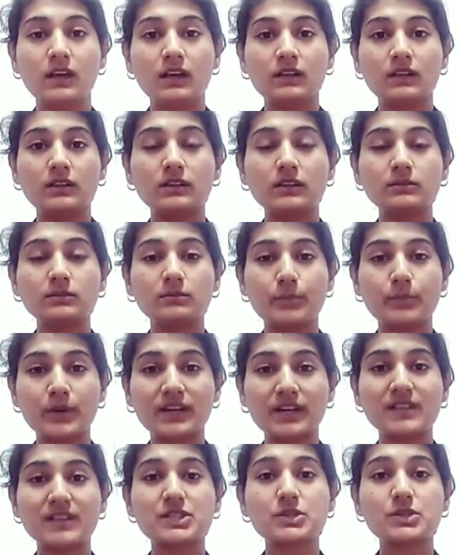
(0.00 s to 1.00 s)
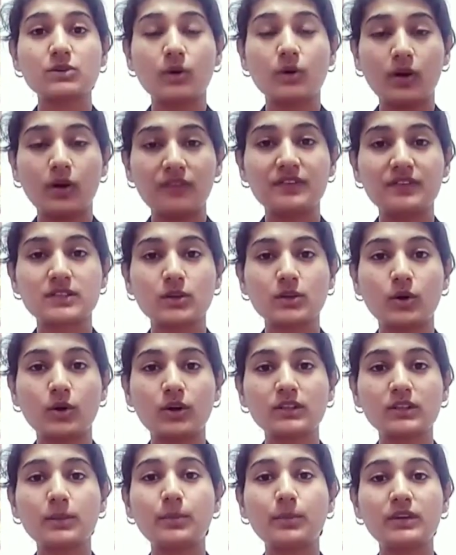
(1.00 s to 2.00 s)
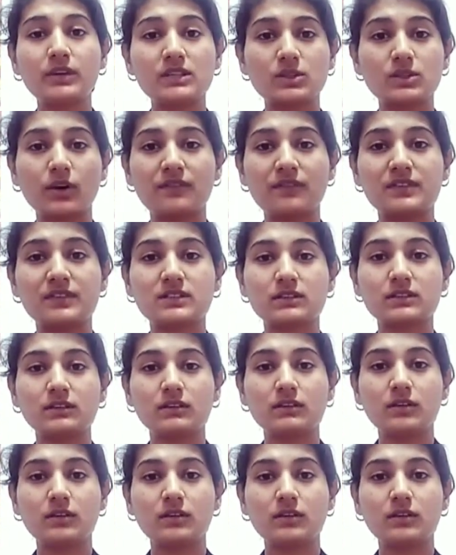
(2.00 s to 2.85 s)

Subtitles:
the protection officer or the police officer